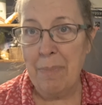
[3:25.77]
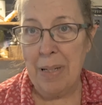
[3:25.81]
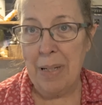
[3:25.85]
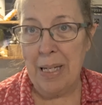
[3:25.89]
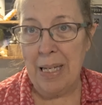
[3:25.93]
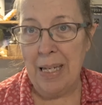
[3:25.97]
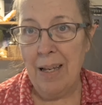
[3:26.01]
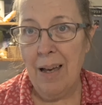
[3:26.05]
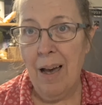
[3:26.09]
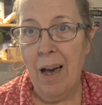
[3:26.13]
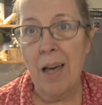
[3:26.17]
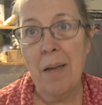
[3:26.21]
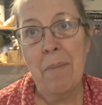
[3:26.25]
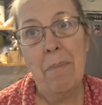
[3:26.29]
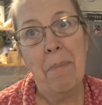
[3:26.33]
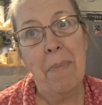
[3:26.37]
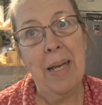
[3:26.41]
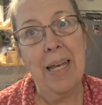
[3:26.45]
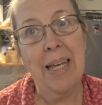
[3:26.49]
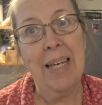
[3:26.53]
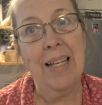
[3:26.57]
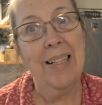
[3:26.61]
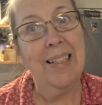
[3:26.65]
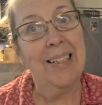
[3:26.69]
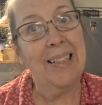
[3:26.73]
me on
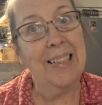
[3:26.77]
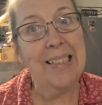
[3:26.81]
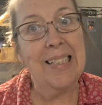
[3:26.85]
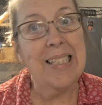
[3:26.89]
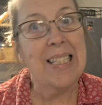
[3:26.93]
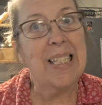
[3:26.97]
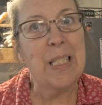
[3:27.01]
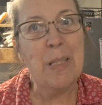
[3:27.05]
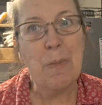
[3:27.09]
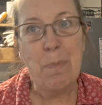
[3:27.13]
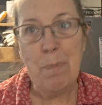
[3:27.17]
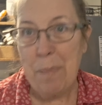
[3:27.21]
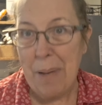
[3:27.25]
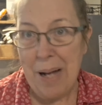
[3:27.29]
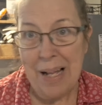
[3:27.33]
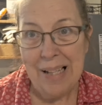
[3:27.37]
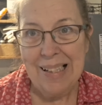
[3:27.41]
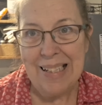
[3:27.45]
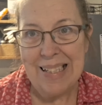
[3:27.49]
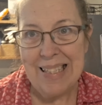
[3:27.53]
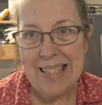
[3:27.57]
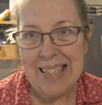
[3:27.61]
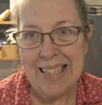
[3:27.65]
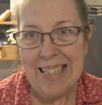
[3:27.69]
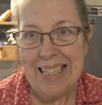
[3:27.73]
my
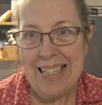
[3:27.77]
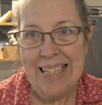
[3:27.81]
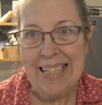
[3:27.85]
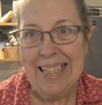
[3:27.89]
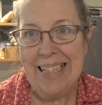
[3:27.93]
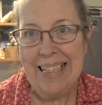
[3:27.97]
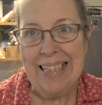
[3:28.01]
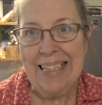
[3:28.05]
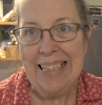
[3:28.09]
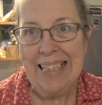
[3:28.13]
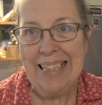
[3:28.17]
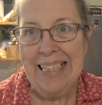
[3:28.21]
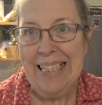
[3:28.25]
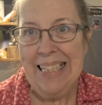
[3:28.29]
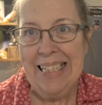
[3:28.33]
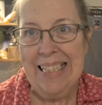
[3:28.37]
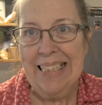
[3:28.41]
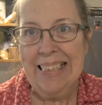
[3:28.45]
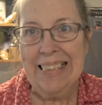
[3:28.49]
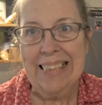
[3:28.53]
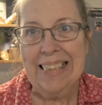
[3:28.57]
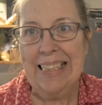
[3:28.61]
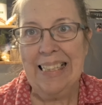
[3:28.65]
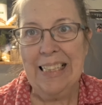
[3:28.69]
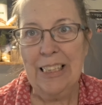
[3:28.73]
spotlessly
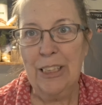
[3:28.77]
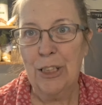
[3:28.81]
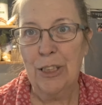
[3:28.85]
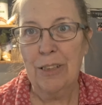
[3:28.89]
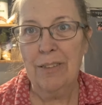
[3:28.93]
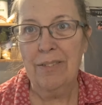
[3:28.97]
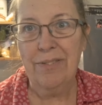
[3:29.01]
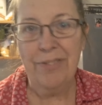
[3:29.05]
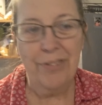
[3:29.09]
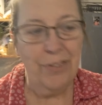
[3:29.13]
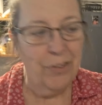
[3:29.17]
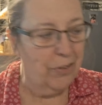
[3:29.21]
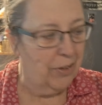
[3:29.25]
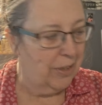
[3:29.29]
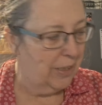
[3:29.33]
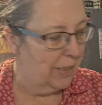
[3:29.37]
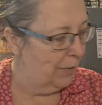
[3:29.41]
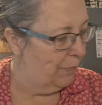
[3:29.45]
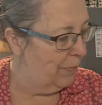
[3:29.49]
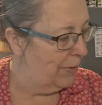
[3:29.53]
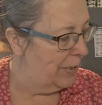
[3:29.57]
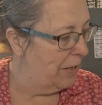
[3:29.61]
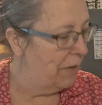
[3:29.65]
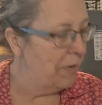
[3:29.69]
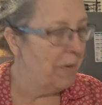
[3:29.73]
clean kitchen floor.
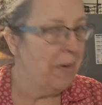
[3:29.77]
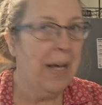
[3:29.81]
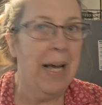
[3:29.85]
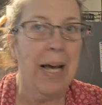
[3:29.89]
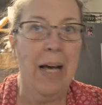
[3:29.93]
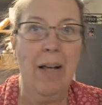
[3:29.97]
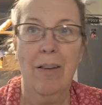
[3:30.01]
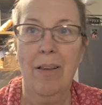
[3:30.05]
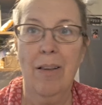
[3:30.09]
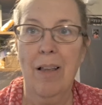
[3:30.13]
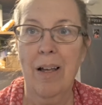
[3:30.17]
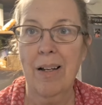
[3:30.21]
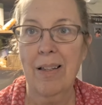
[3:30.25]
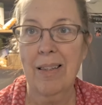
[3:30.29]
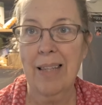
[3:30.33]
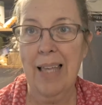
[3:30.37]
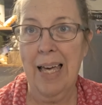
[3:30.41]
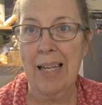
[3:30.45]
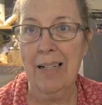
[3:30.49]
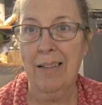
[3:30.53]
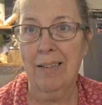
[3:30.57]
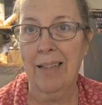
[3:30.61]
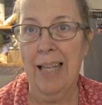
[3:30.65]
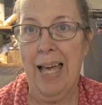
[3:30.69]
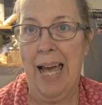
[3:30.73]
We don't know how long
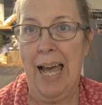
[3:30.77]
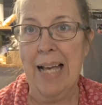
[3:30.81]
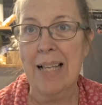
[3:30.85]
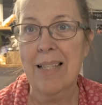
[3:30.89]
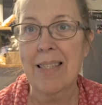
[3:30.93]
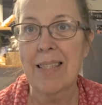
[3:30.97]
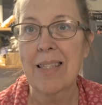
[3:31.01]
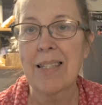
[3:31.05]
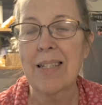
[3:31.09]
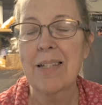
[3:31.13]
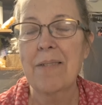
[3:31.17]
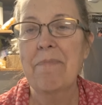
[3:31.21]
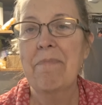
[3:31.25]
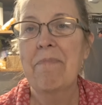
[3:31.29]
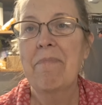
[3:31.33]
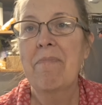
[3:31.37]
that'll last.